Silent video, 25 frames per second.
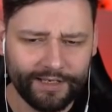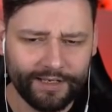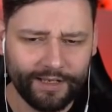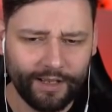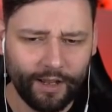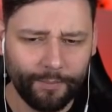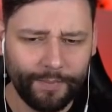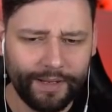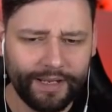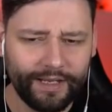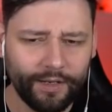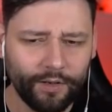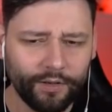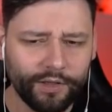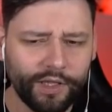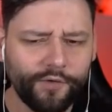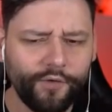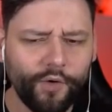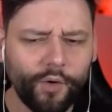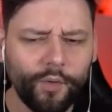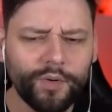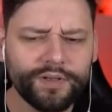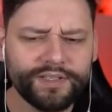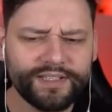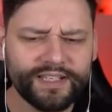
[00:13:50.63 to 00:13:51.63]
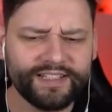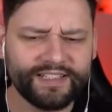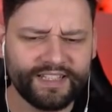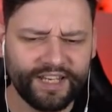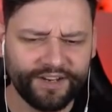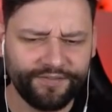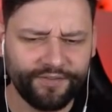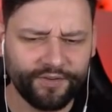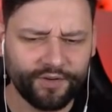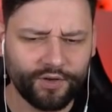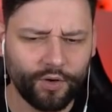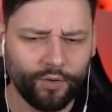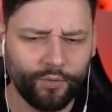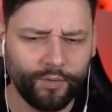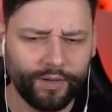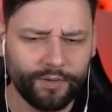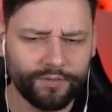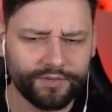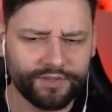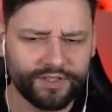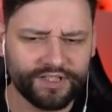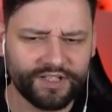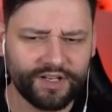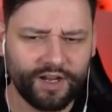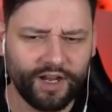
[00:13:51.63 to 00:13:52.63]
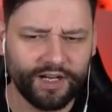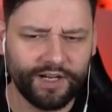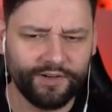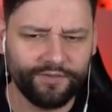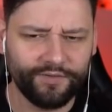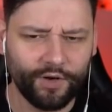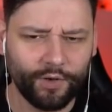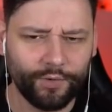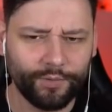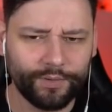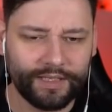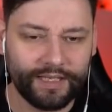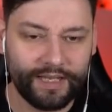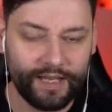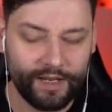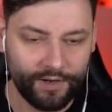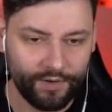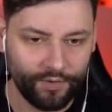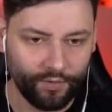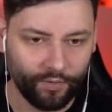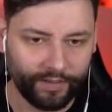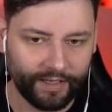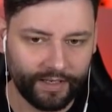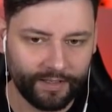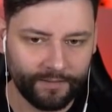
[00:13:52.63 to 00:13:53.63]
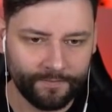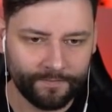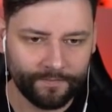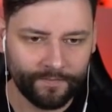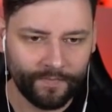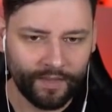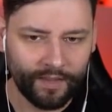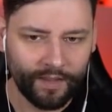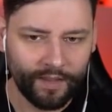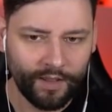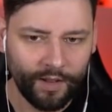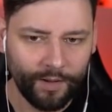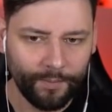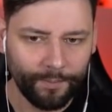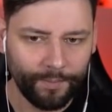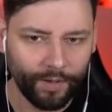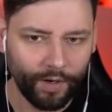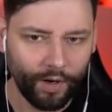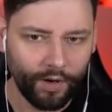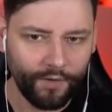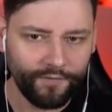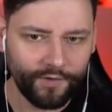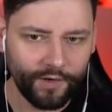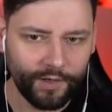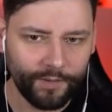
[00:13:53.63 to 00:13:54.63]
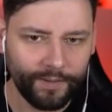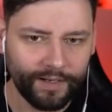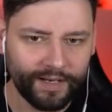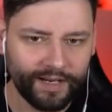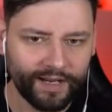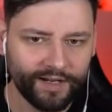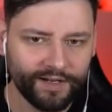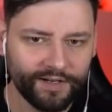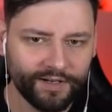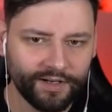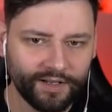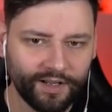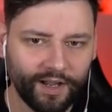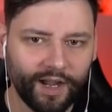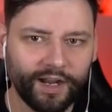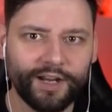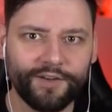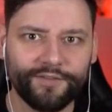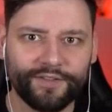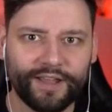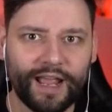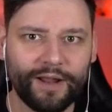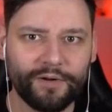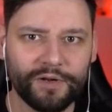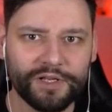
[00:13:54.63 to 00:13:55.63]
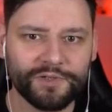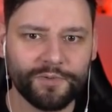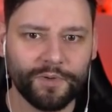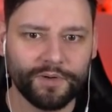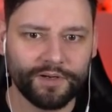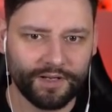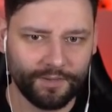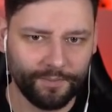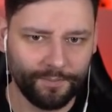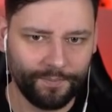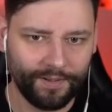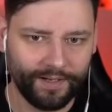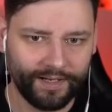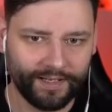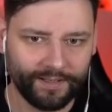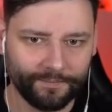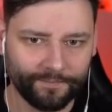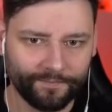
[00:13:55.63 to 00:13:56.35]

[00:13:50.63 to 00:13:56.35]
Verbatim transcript: I mean, the other one wasn't difficult. It was just kind of low-key annoying. But hopefully we can kind of get this one complete.